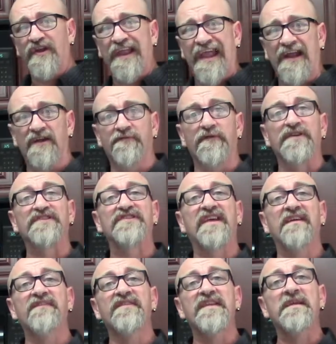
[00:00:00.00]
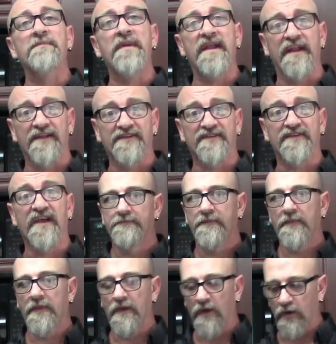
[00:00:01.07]
canner for 70 minutes.
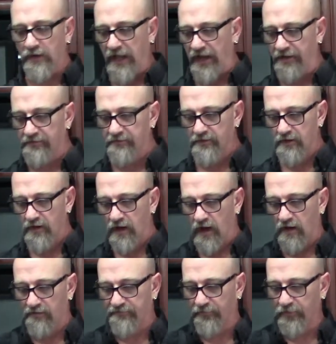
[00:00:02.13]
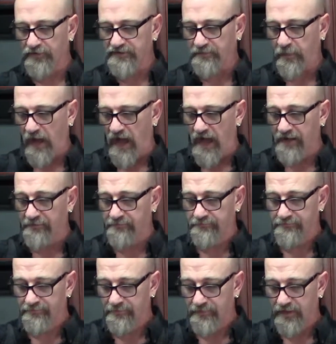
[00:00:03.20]
Okay, our first pot.
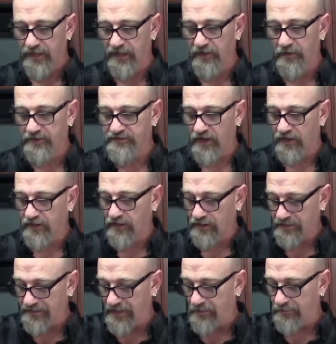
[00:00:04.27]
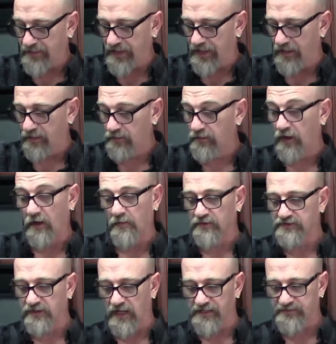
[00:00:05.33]
Here is our cooked down kale.
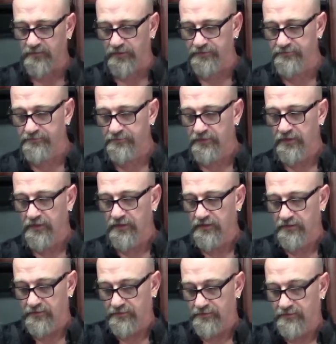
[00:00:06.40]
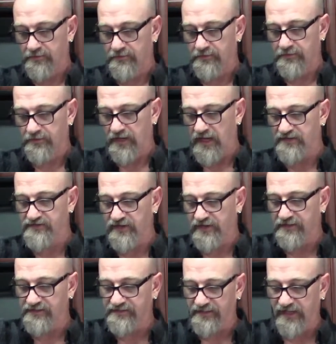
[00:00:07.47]
Almost lost one. As you
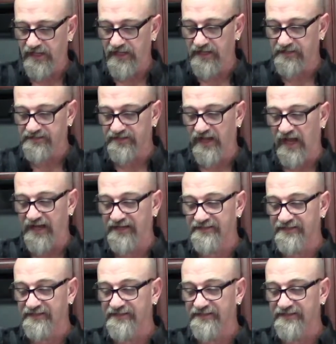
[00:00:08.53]
can see, it's nice and